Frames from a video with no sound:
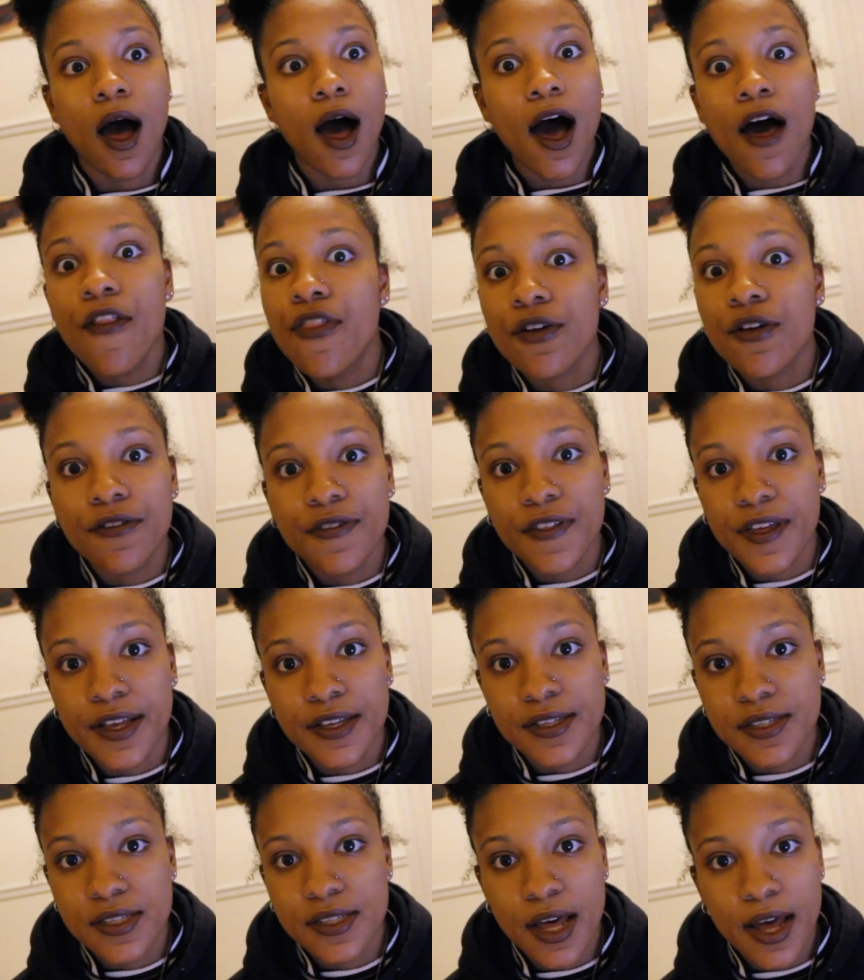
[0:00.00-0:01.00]
other
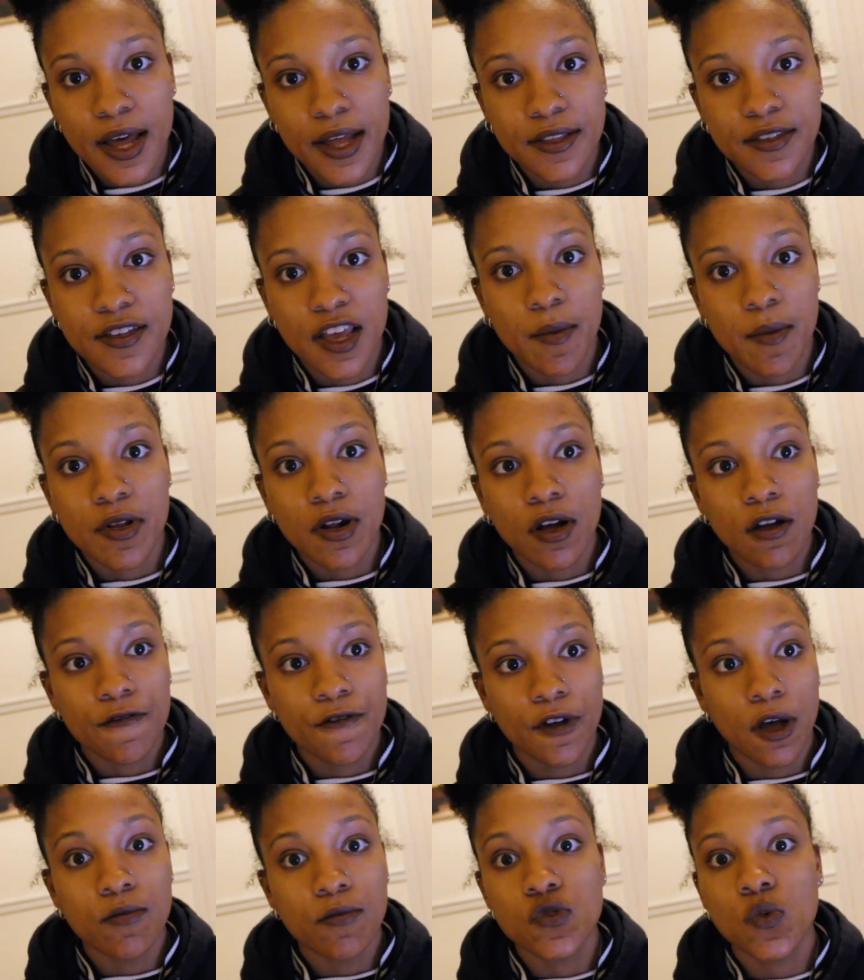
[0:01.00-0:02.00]
things that Tammy'Dele
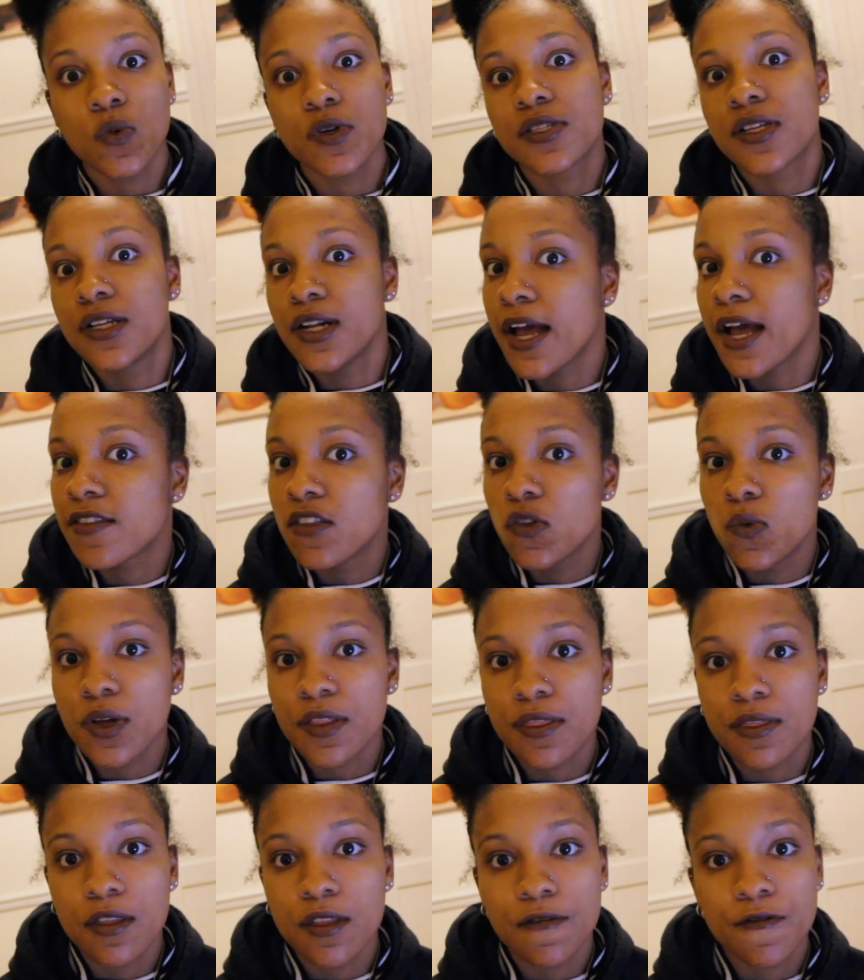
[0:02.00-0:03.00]
Films was connected
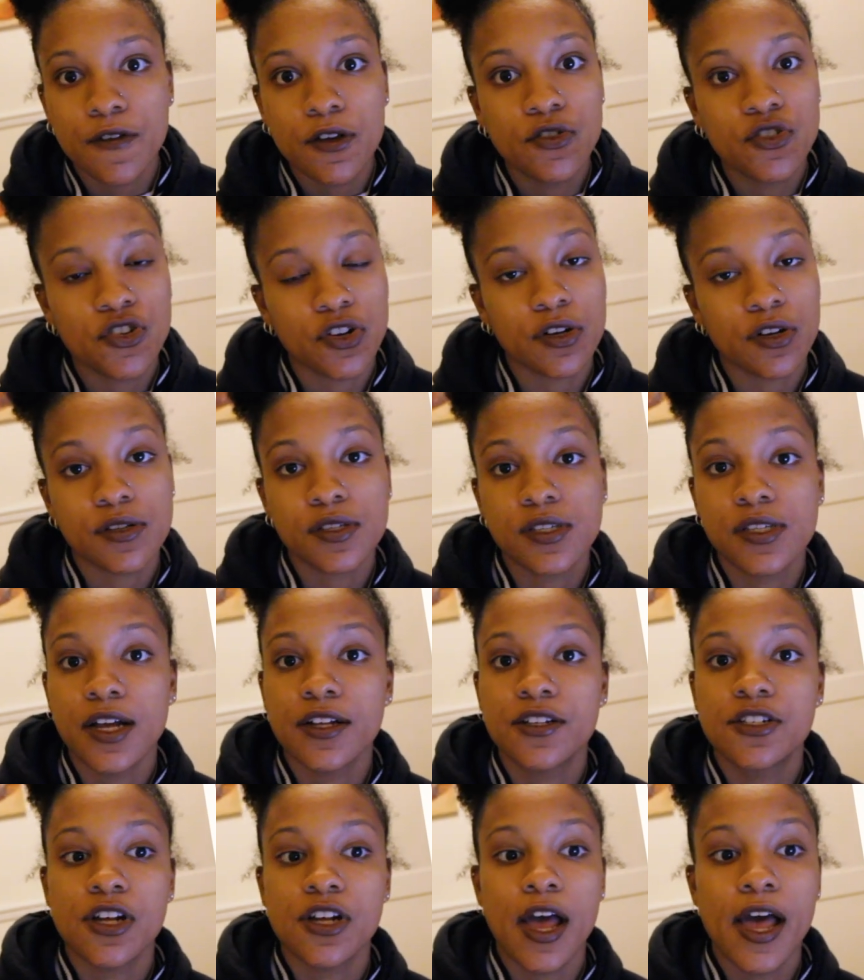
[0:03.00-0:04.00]
with in the future,
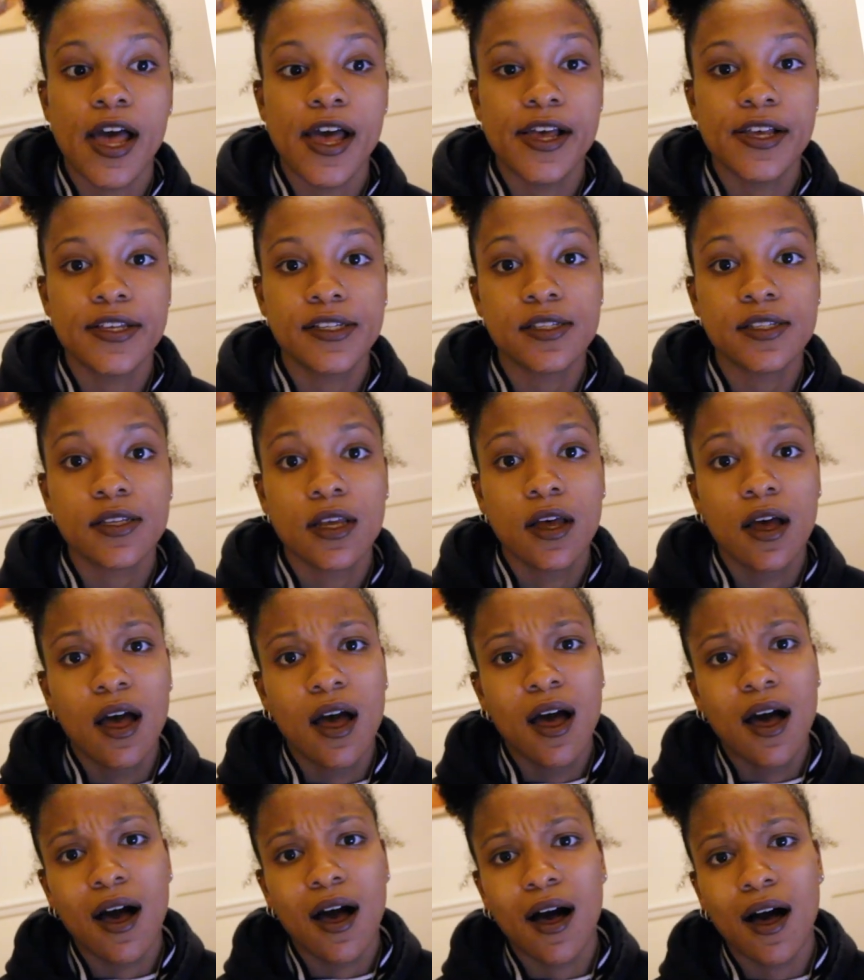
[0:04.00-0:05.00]
such as
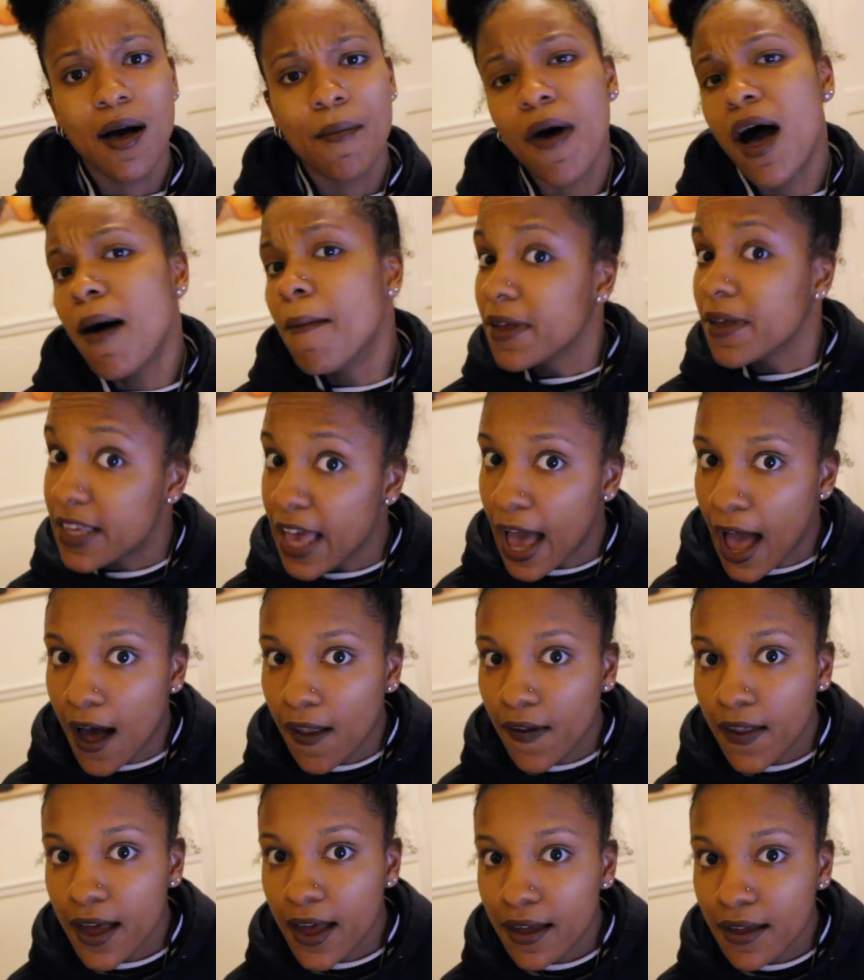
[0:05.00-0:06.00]
um, a
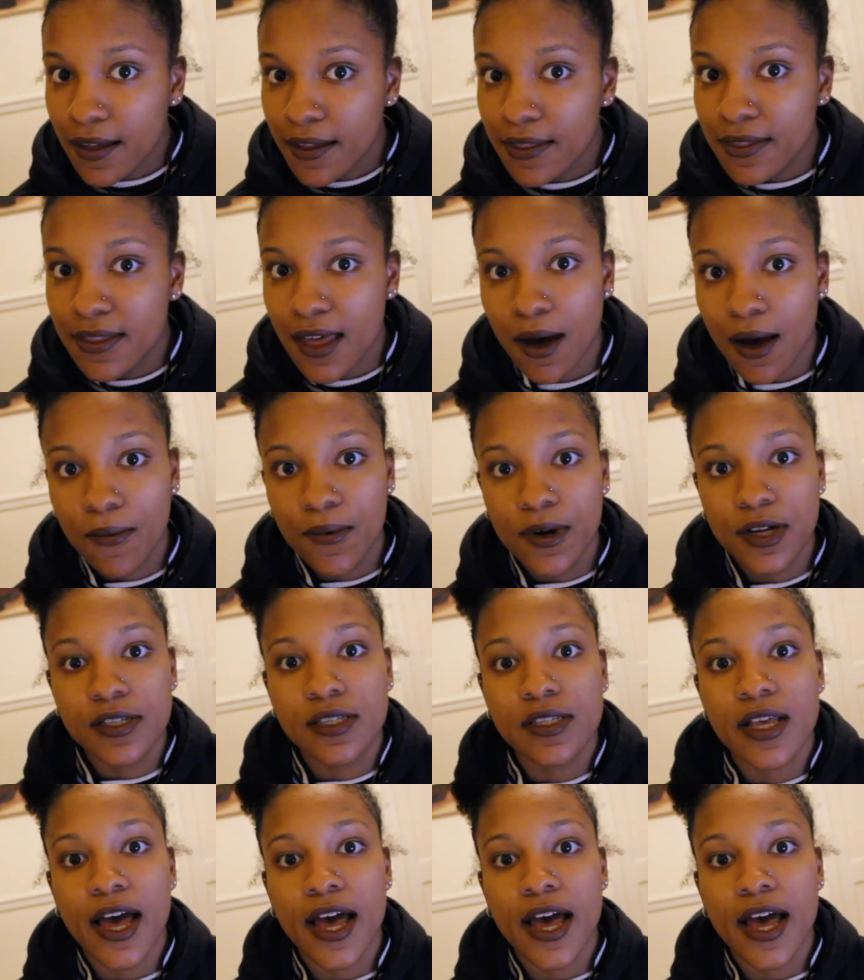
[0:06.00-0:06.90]
gala that was